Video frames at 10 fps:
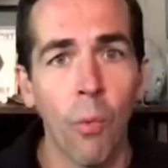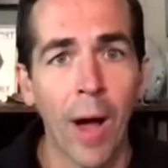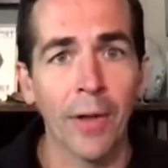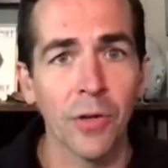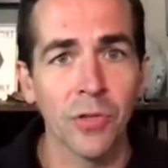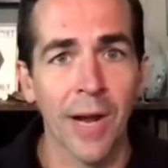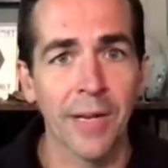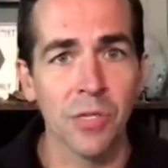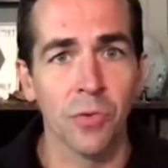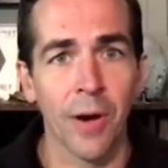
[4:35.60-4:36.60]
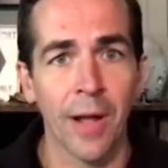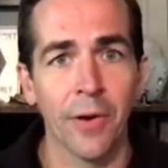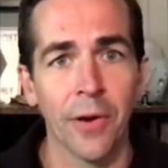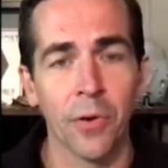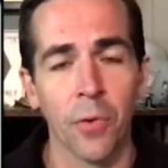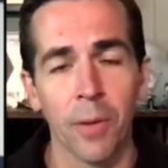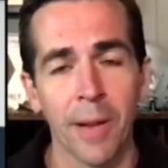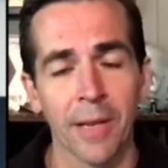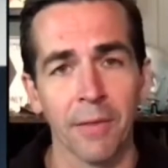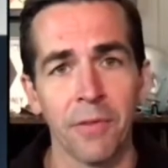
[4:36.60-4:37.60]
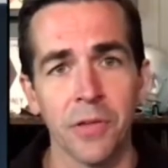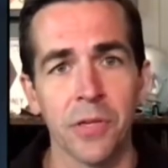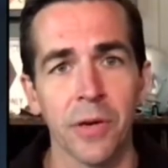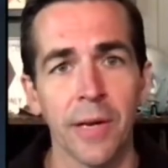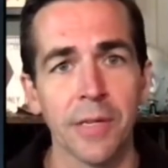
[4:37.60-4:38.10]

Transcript: while you try to sort out who your quarterback of the future is.